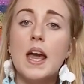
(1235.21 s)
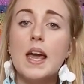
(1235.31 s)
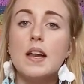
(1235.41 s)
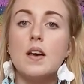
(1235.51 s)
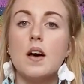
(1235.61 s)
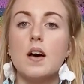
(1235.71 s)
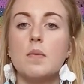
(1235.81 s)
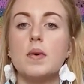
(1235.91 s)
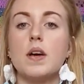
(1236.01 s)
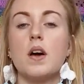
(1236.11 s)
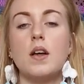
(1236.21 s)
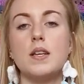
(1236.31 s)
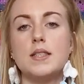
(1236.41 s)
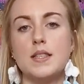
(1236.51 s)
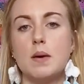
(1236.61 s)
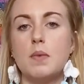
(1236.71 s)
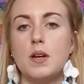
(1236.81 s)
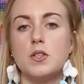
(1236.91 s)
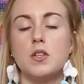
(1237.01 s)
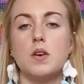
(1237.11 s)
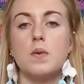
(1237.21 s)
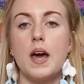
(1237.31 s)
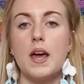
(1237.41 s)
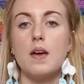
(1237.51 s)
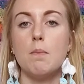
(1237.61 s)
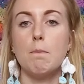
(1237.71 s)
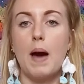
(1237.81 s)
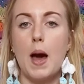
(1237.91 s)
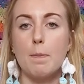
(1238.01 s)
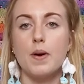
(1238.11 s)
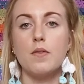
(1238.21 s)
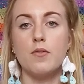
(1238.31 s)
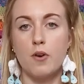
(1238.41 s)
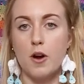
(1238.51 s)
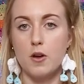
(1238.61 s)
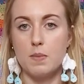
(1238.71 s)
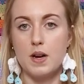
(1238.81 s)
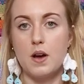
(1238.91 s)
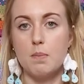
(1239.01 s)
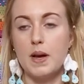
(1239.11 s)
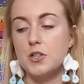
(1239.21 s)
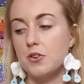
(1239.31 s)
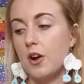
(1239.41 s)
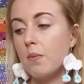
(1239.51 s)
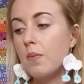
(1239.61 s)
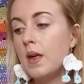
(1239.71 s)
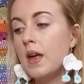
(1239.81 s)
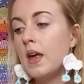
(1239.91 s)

in um, colours similar to a map of Rome in her bedroom.